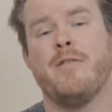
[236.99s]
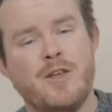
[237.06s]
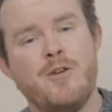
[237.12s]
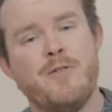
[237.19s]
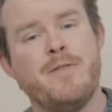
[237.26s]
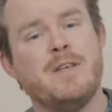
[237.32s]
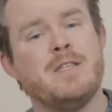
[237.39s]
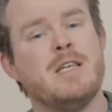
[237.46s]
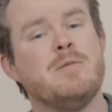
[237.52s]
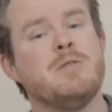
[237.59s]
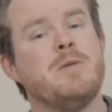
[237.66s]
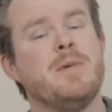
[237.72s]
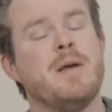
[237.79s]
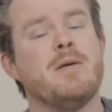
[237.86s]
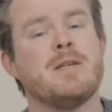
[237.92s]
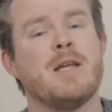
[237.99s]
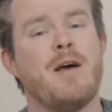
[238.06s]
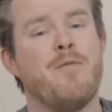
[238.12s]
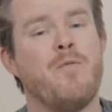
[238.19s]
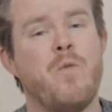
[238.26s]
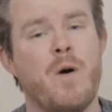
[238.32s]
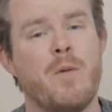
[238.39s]
The Eufy seems to be able to
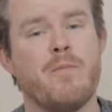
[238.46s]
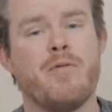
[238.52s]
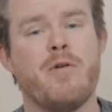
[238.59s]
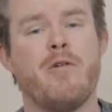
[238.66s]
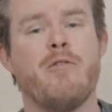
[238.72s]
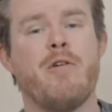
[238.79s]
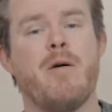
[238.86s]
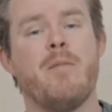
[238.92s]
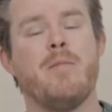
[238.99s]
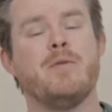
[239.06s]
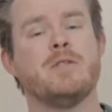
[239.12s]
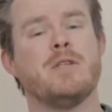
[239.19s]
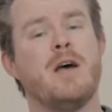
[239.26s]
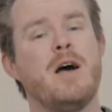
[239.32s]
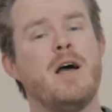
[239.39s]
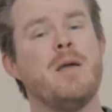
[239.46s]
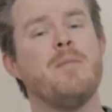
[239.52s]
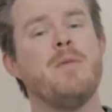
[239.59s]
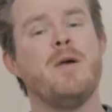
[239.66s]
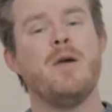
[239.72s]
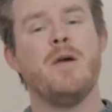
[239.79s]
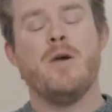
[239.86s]
have one programmable
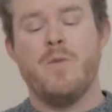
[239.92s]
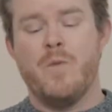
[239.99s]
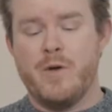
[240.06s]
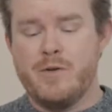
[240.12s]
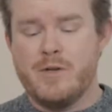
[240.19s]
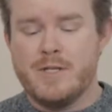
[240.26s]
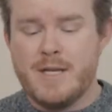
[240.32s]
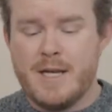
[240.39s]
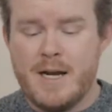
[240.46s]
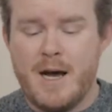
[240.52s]
time where you set